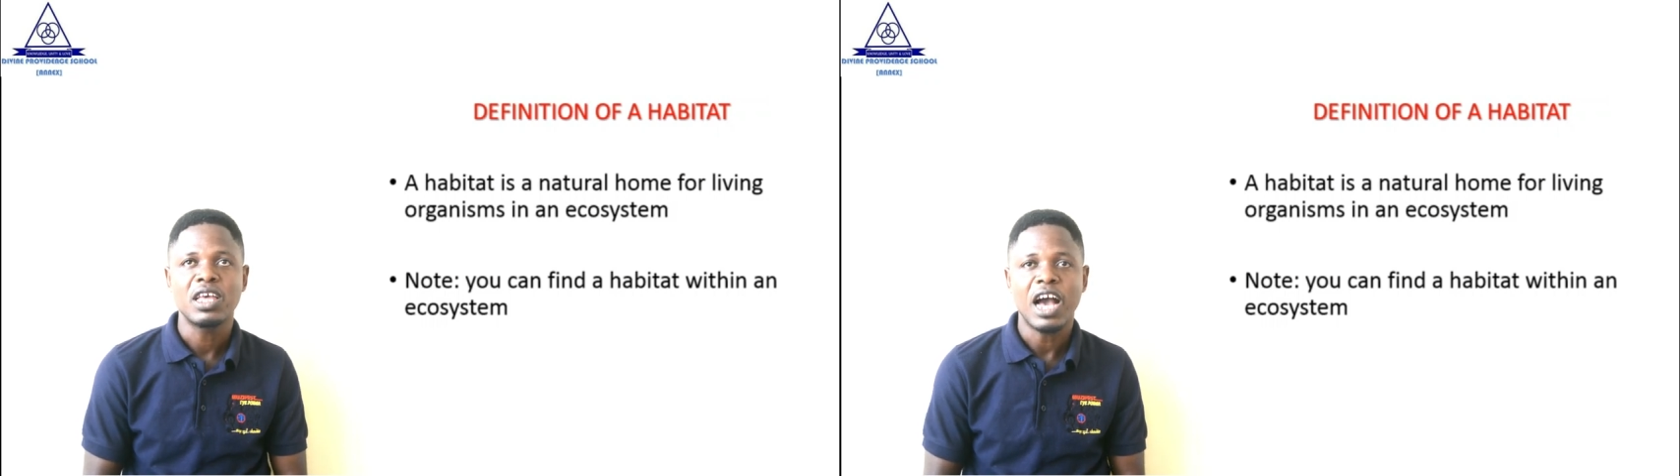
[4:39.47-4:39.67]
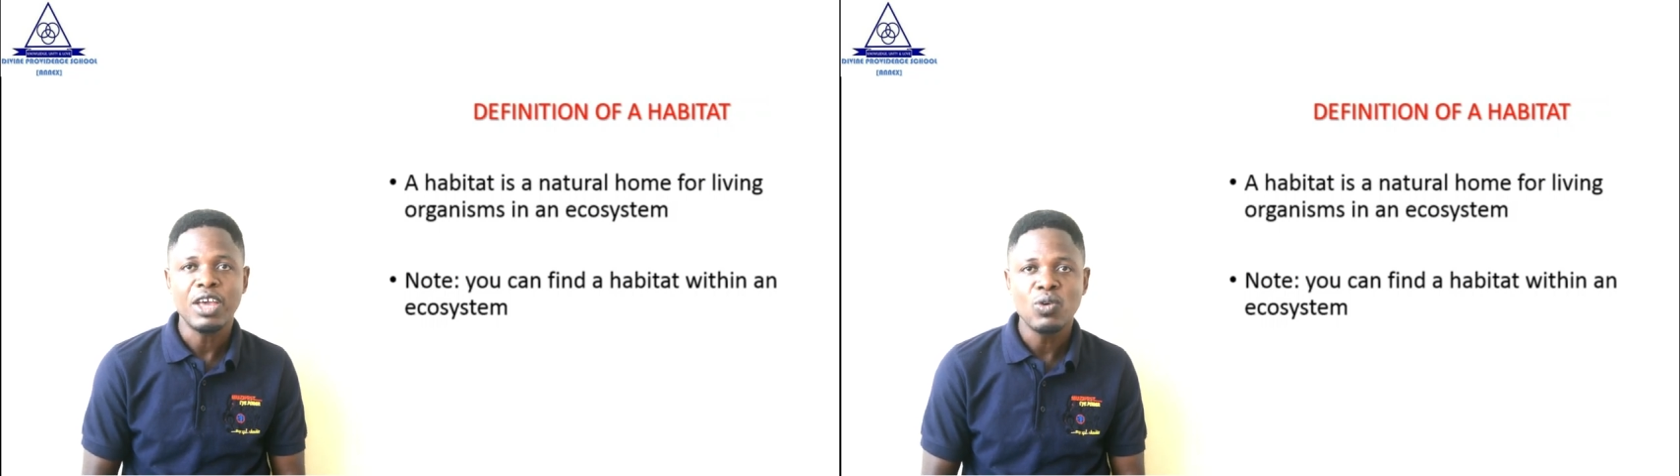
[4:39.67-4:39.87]

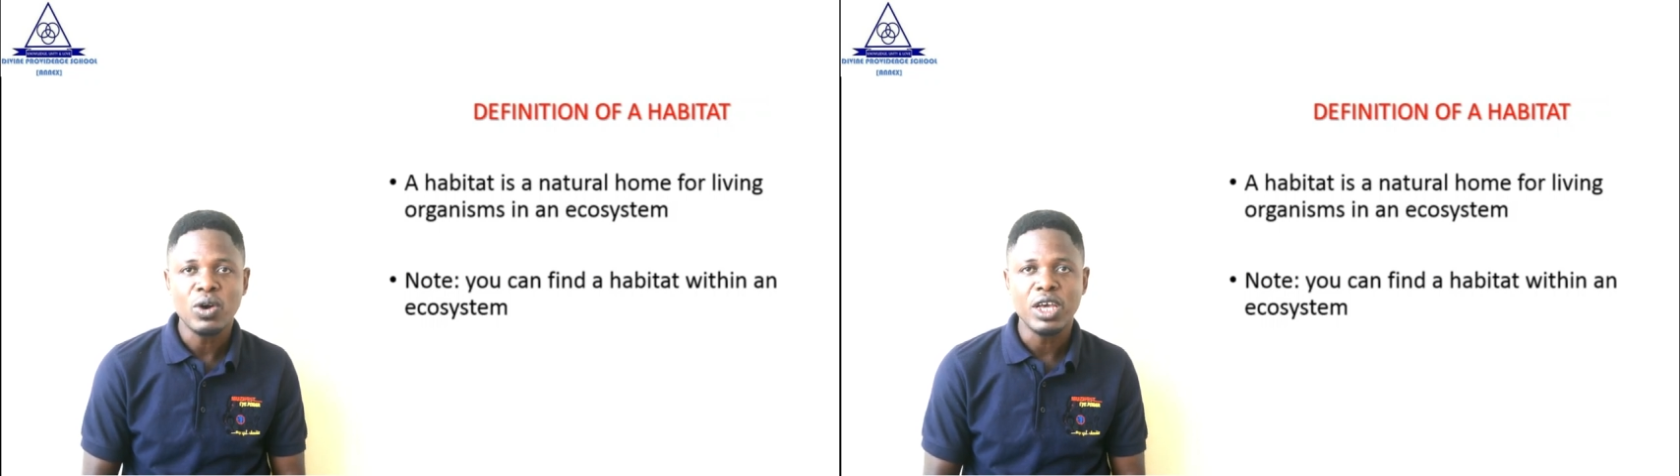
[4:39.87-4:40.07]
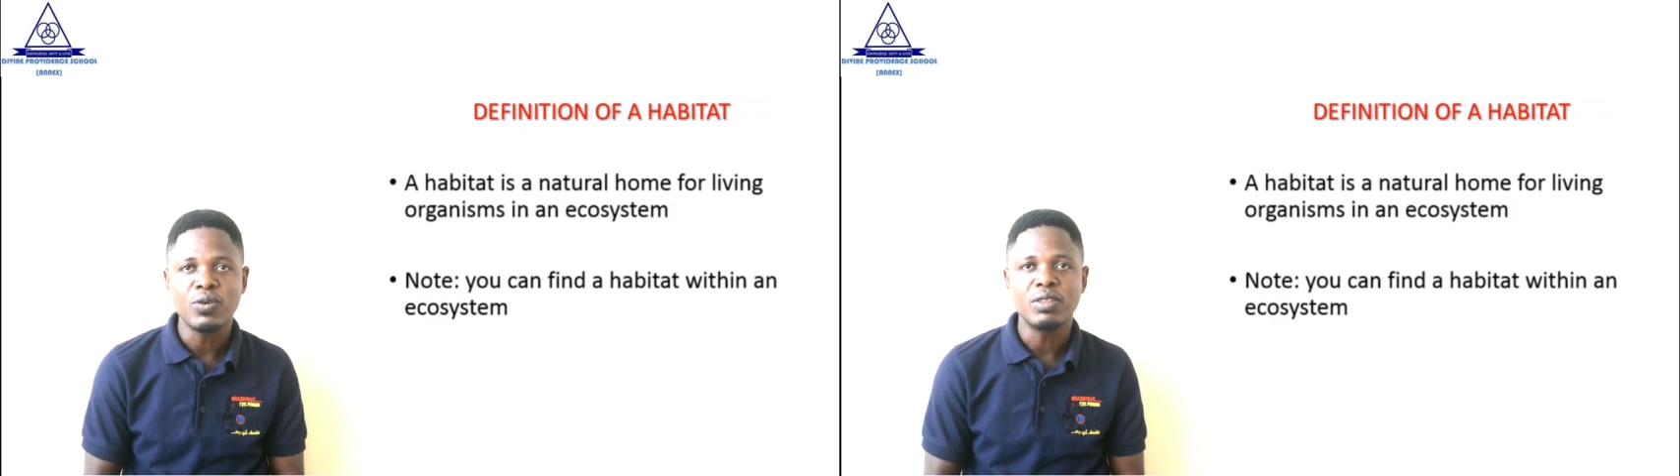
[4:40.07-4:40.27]
Are you
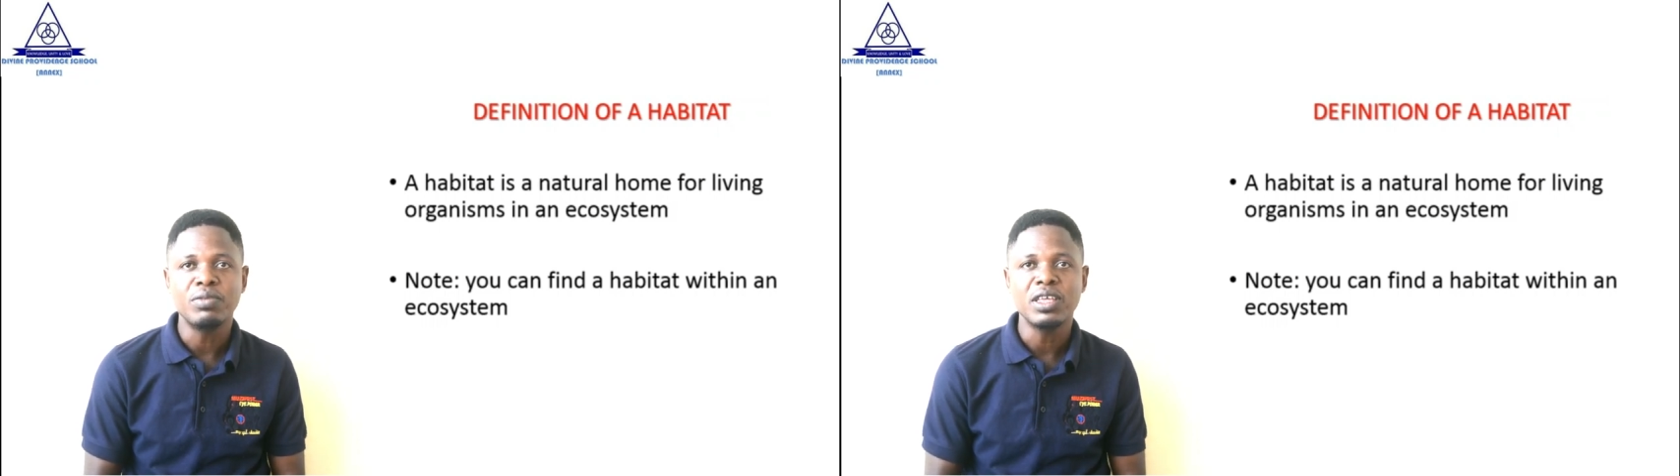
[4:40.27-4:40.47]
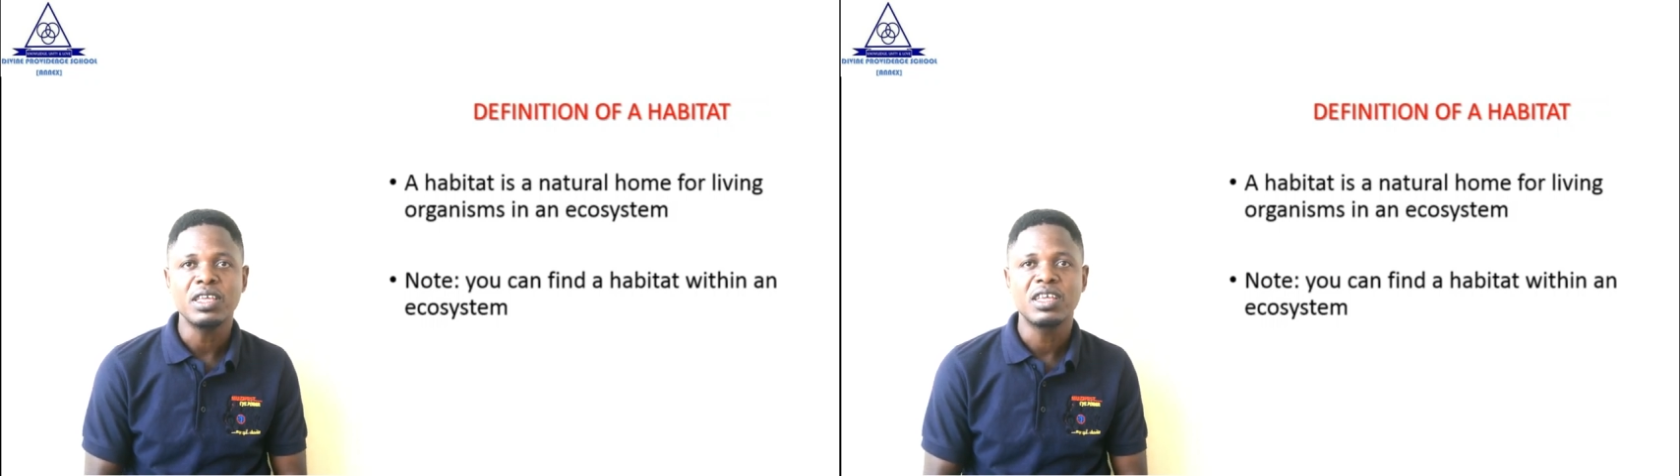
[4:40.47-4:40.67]
okay with
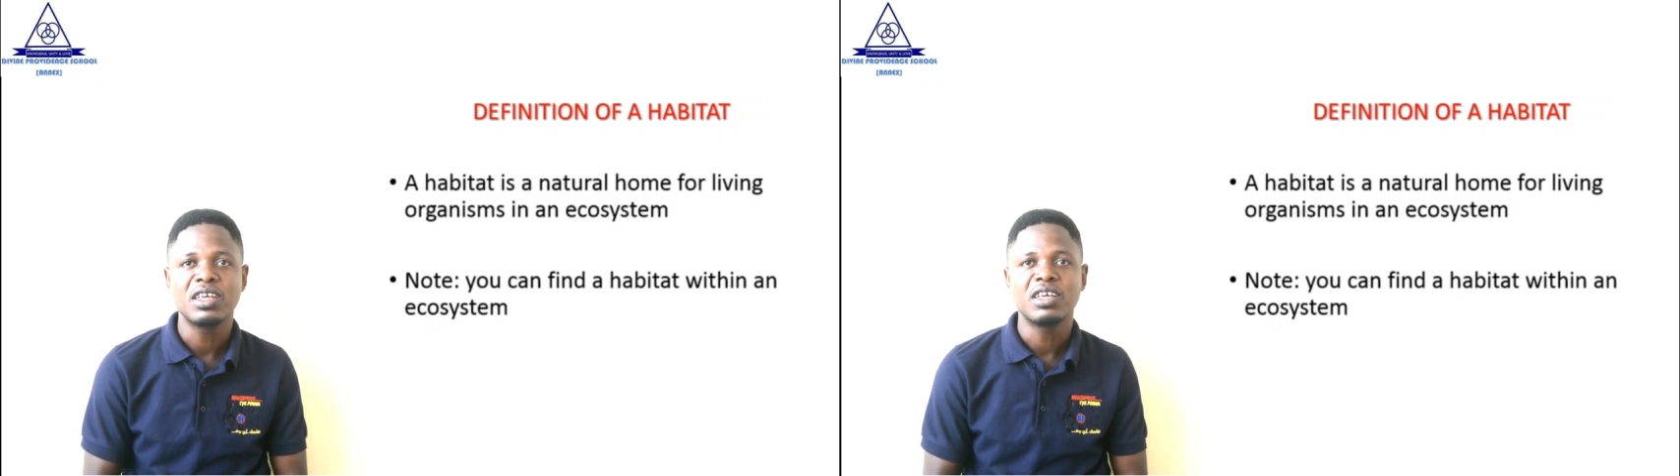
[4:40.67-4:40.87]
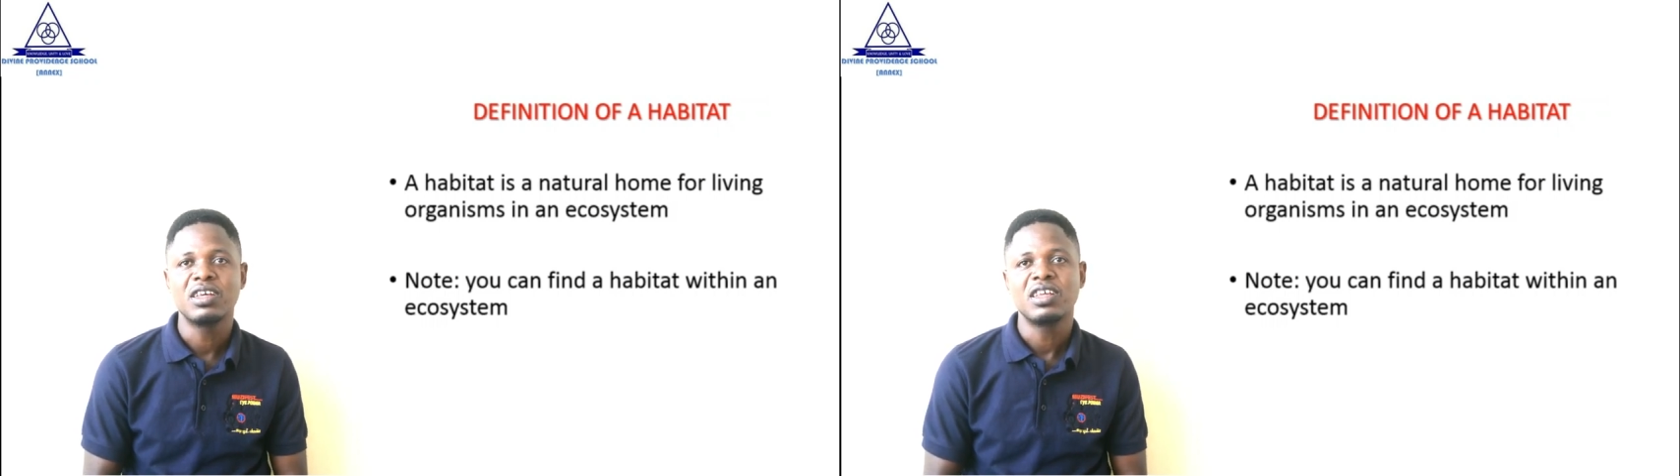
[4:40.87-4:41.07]
me?
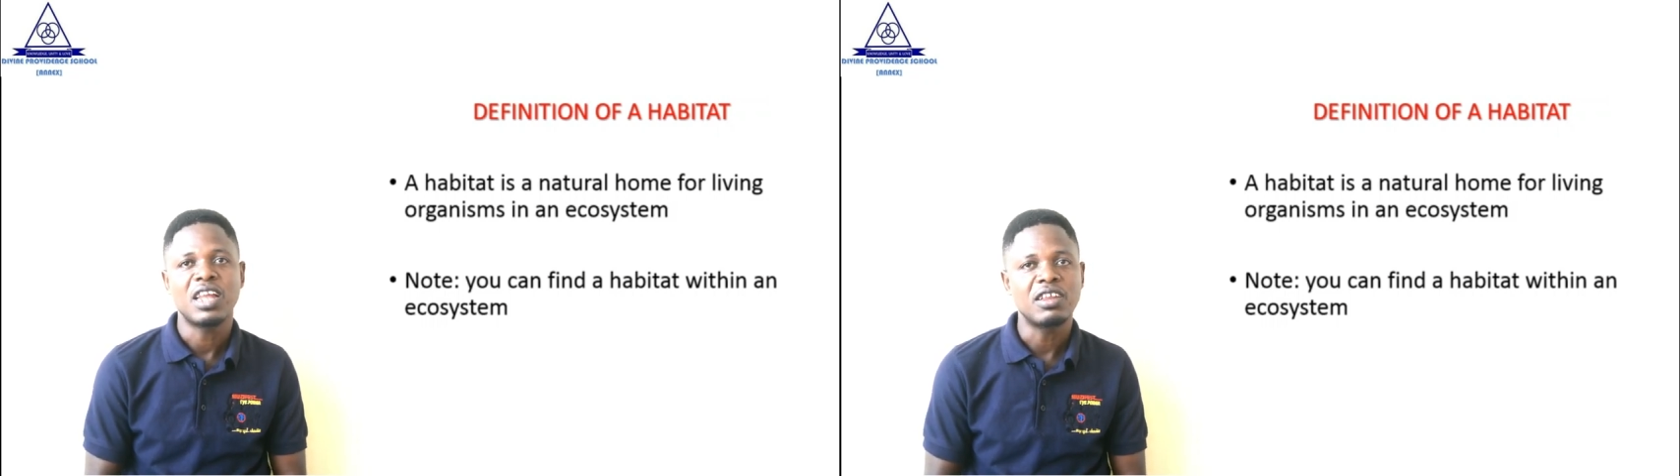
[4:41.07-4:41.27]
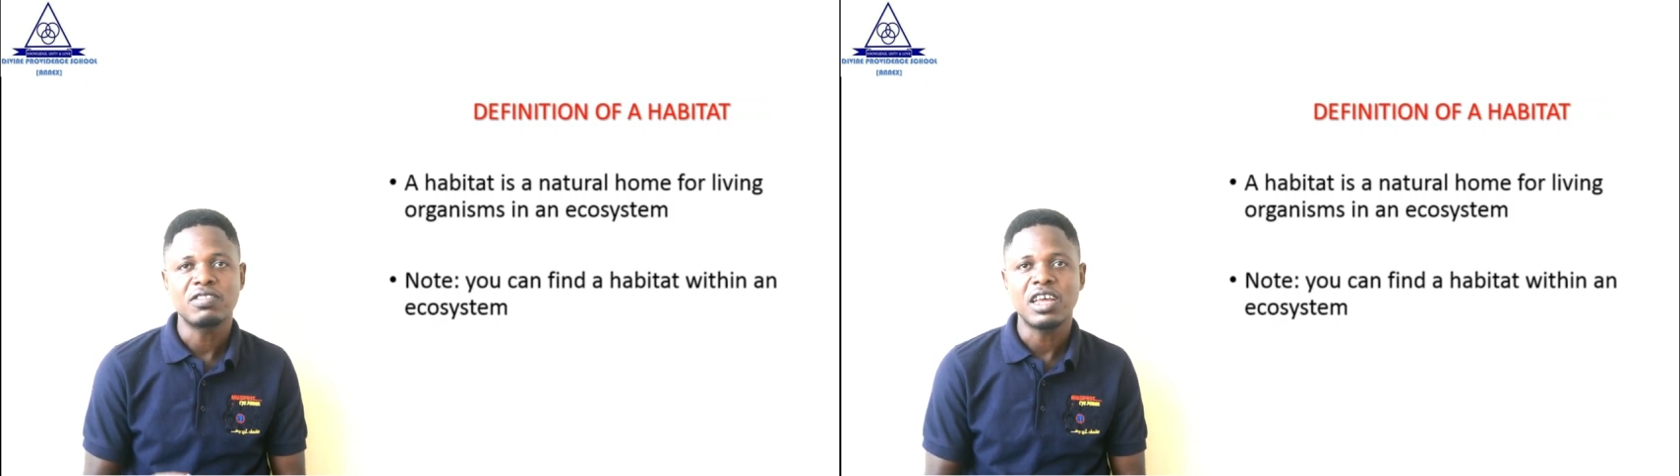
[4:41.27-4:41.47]

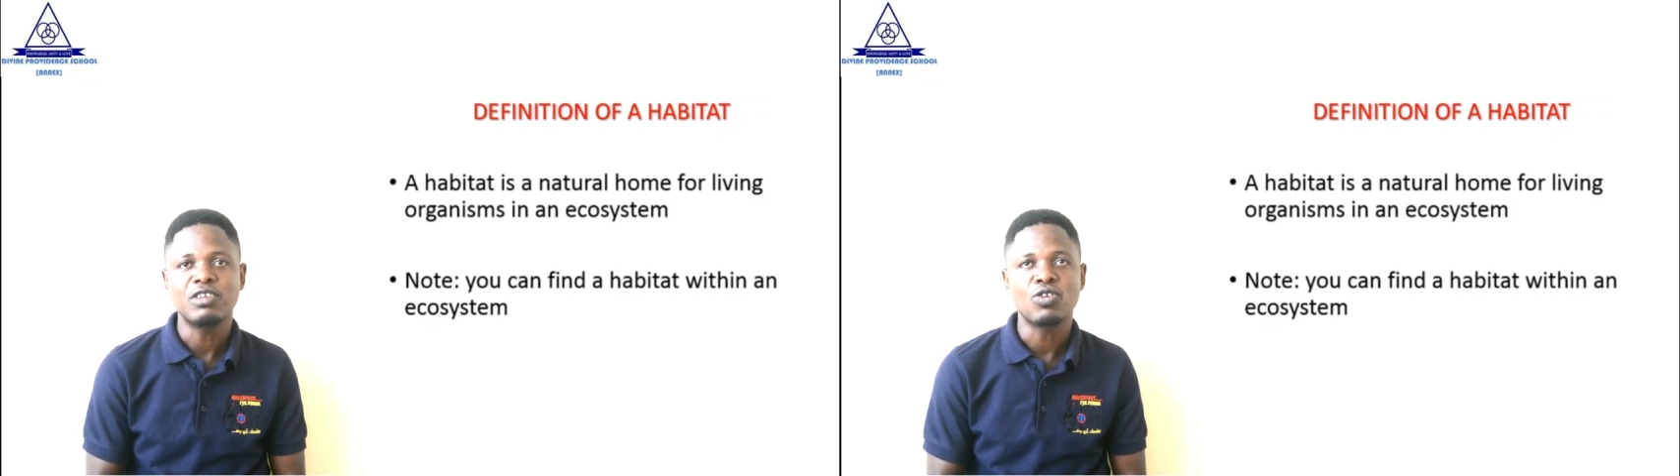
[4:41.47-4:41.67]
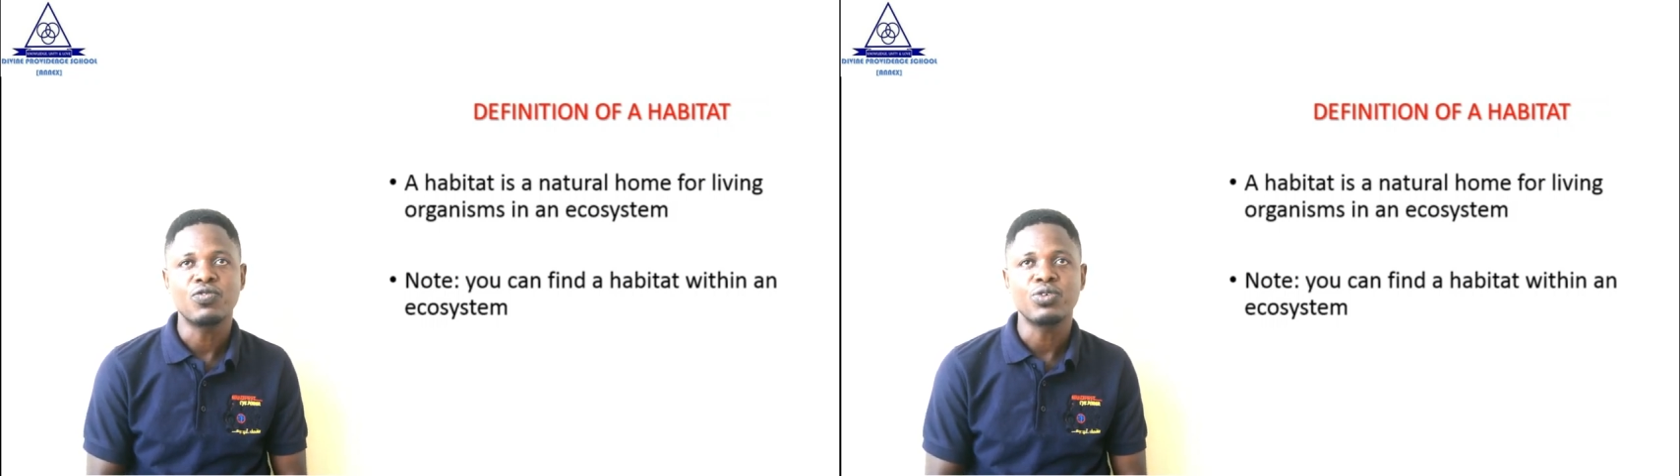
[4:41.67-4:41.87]
That is
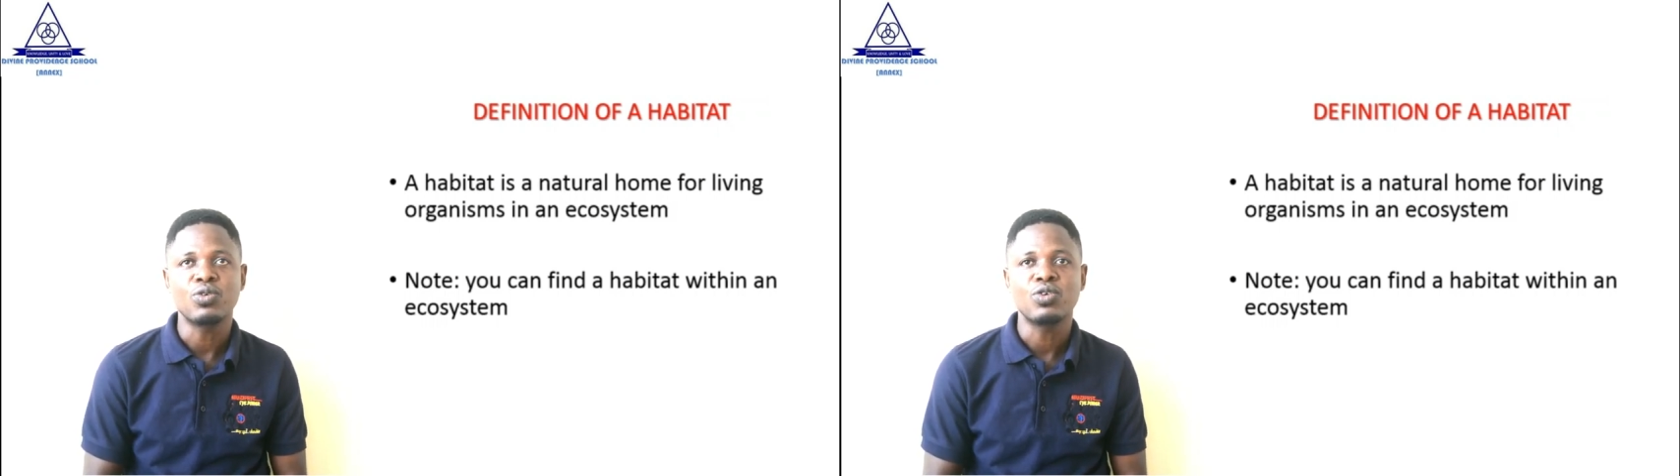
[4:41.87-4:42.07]
nice of you.